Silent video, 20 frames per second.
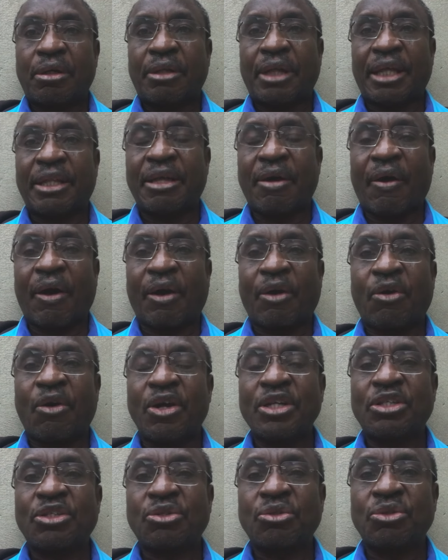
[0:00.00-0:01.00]
that they were
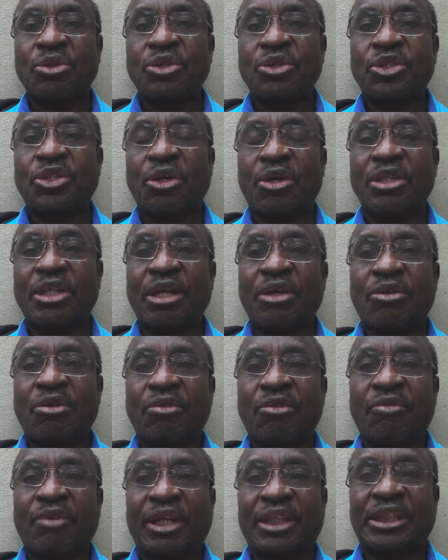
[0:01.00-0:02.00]
going to join the
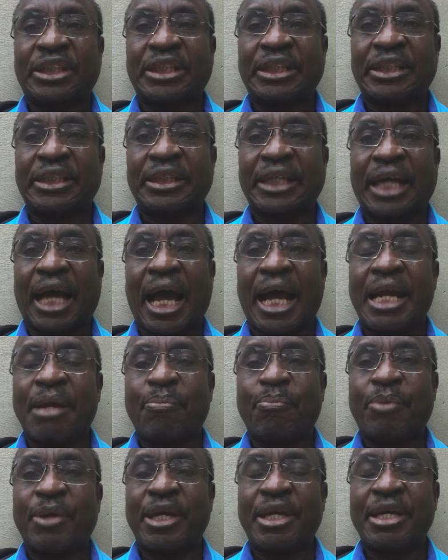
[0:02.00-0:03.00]
universities
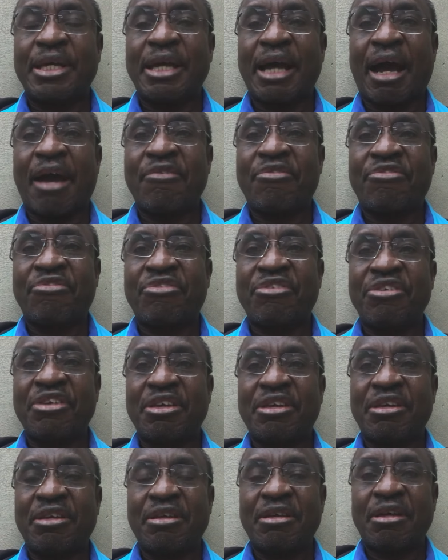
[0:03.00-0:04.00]
and pay a
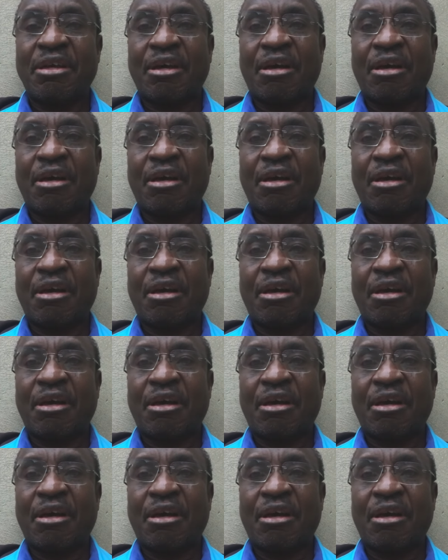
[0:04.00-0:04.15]
fee